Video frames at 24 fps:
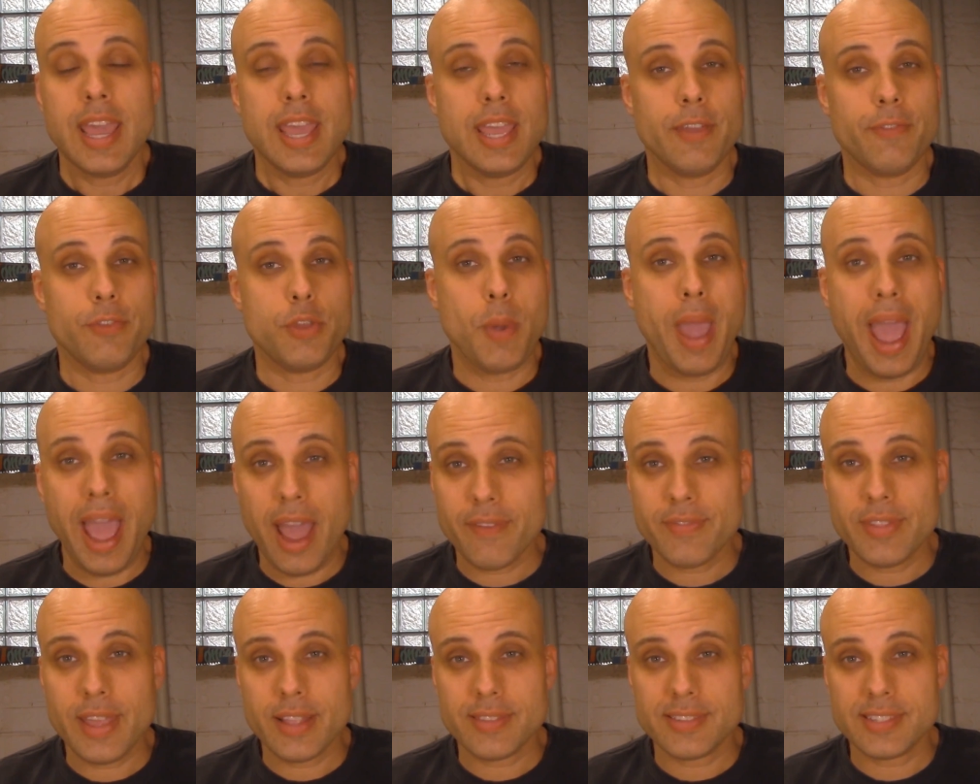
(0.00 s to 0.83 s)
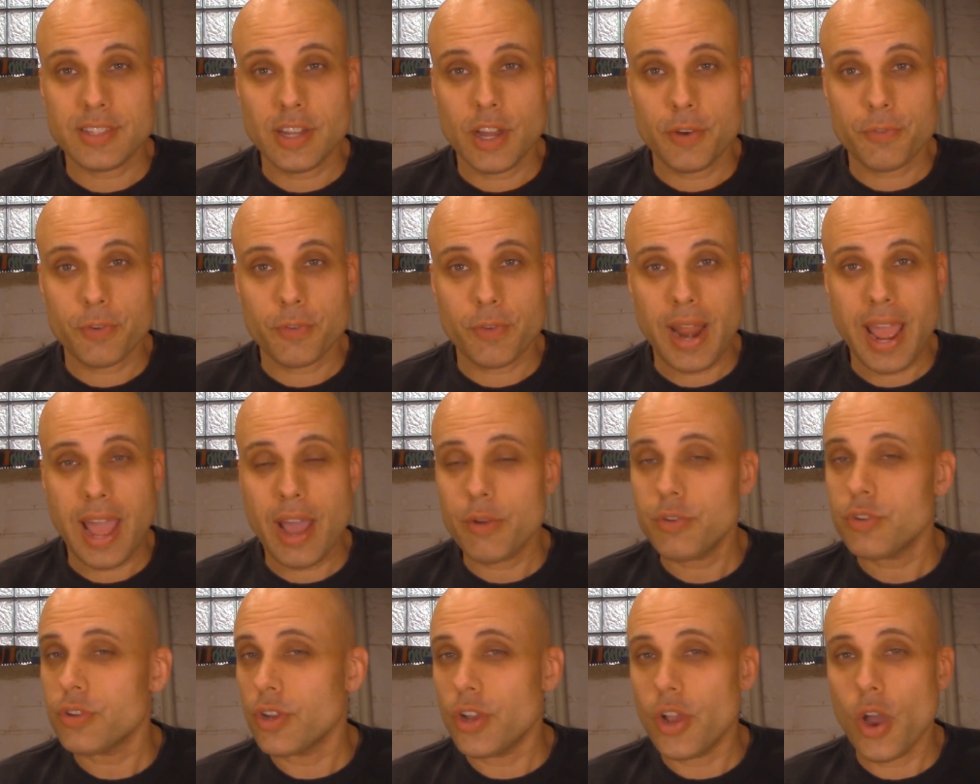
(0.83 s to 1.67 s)
If you have that stuff
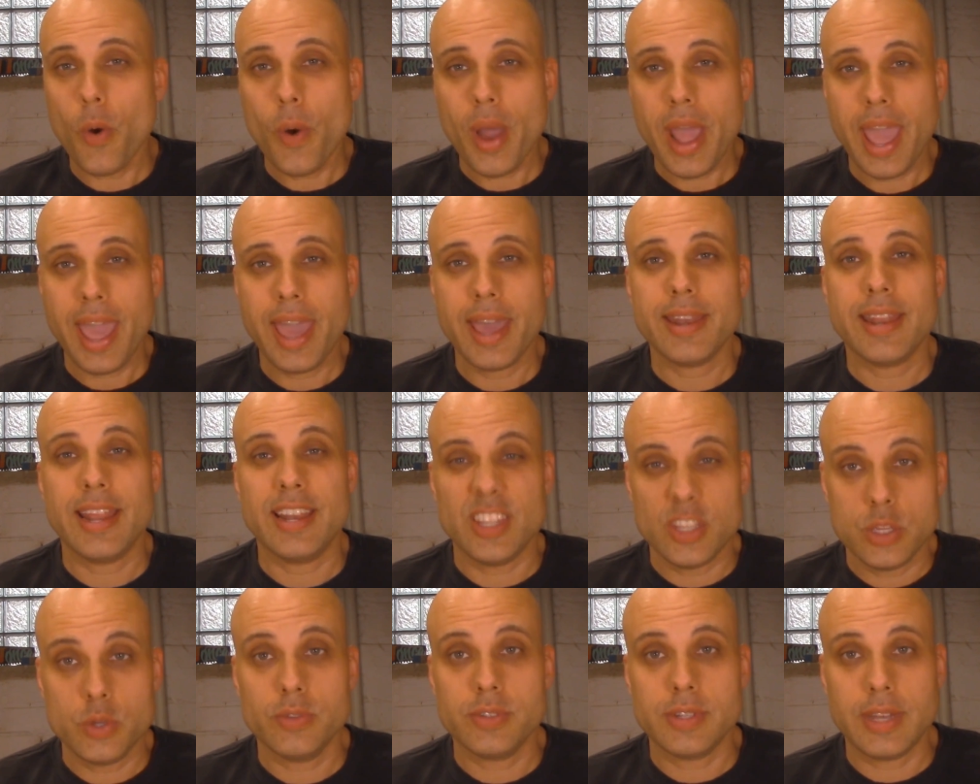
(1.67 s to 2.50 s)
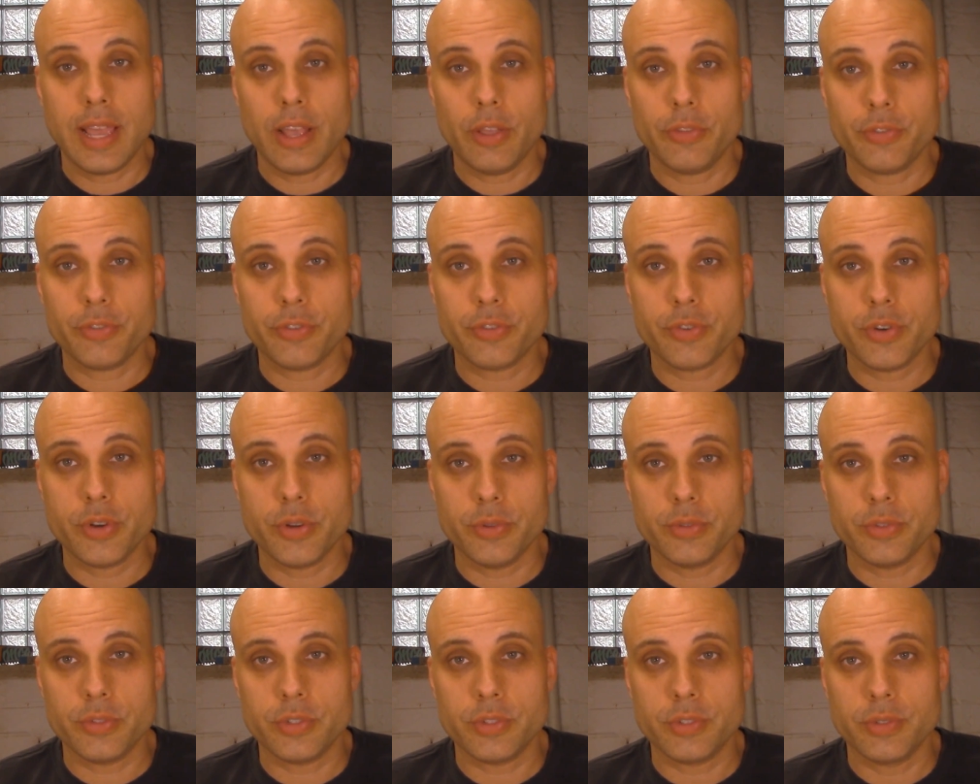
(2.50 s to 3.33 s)
around, go ahead and use nails or
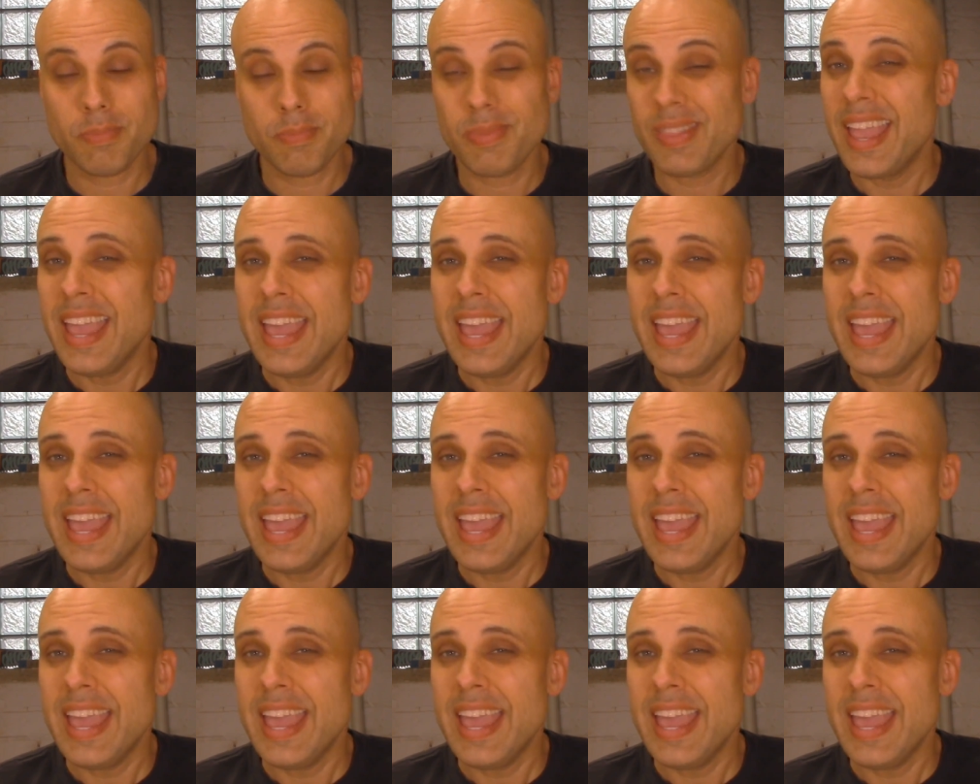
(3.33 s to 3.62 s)
screws.